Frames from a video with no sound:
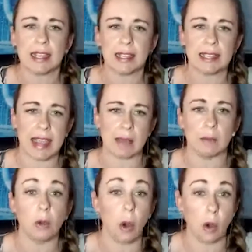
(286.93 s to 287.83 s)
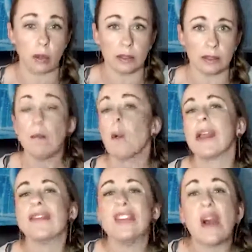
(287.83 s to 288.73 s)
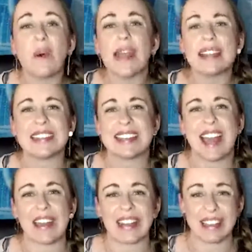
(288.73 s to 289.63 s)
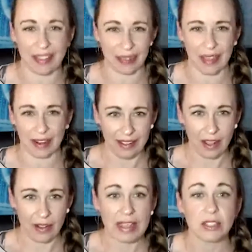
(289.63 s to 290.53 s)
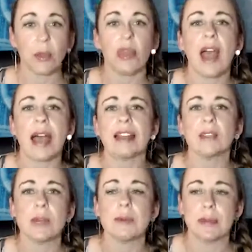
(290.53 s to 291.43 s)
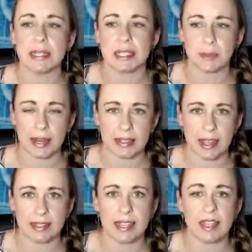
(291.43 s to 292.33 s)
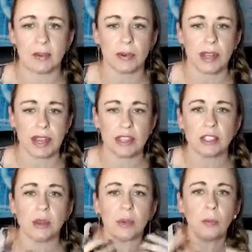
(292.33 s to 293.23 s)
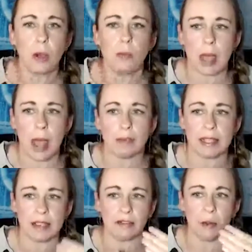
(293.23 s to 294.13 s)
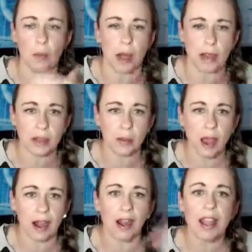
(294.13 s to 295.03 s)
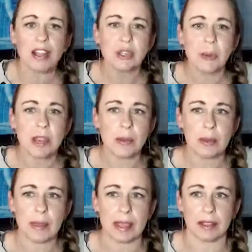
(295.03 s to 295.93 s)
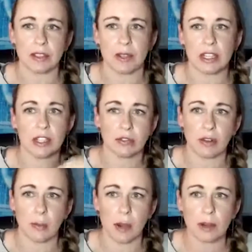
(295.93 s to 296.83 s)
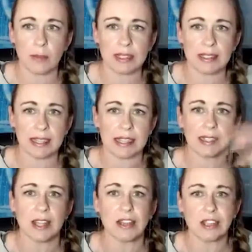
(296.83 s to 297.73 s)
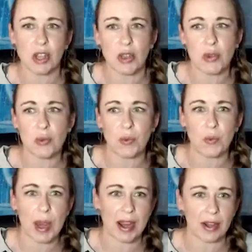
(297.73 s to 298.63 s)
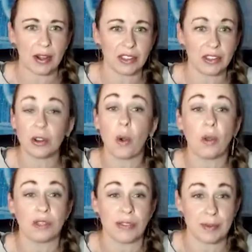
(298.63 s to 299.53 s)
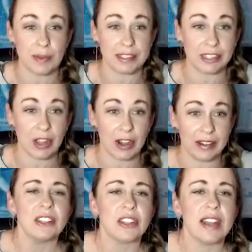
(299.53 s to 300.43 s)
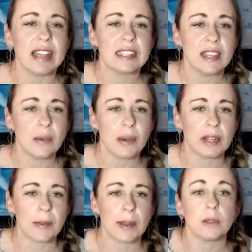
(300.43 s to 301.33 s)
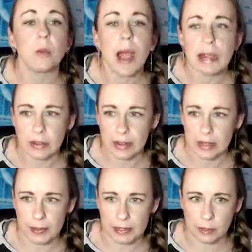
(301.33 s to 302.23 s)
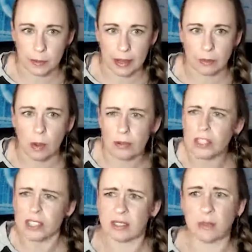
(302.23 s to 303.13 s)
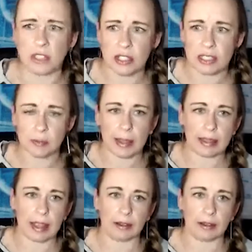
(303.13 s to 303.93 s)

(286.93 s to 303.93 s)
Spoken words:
game goals, but we have no idea how to get there. Okay, so that is what a business plan does. It creates your roadmap to get from where you are to where you want to be. So it gets you from where your business is to where your goals for your business are. So the next thing we want to talk about is, why do you need a business plan? Well, we just explained that,